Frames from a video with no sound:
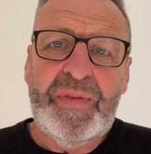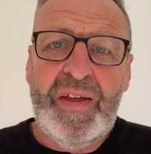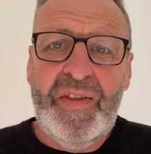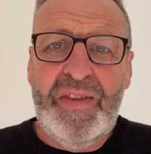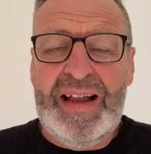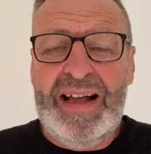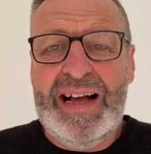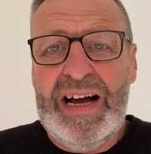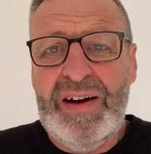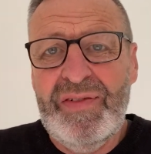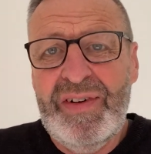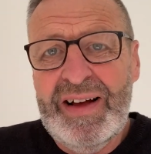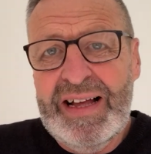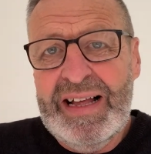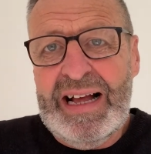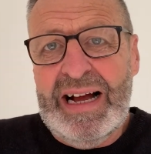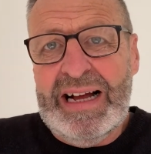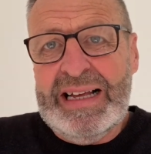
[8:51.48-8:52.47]
that have
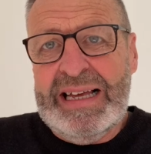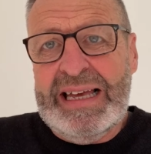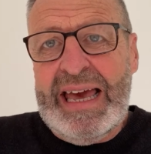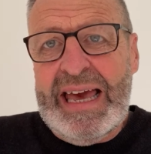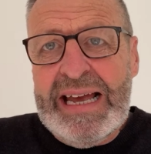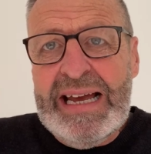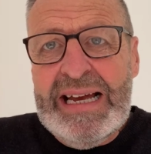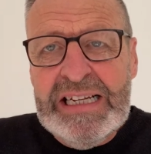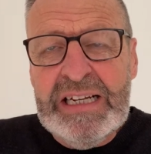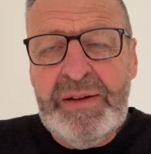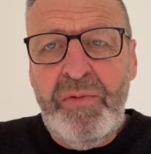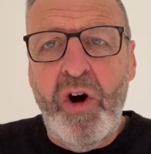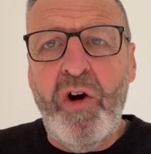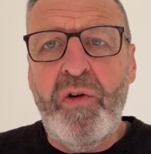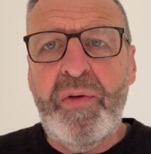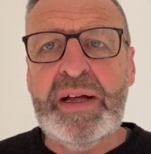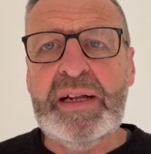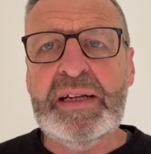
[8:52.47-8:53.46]
a kingdom
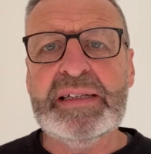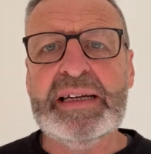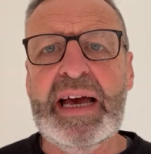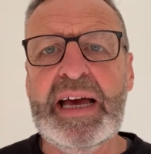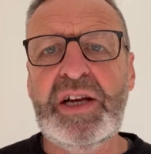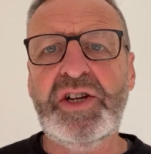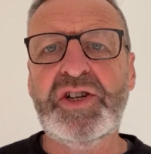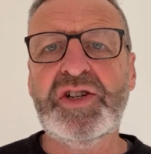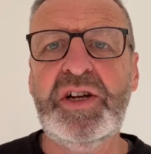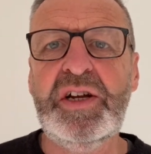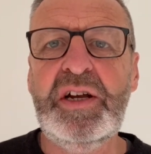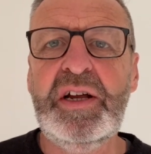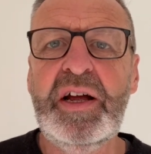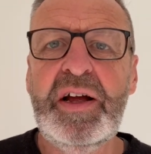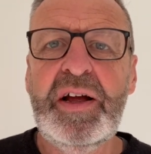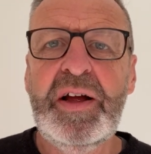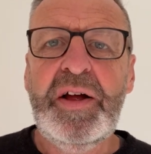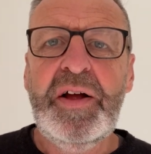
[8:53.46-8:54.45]
orientation,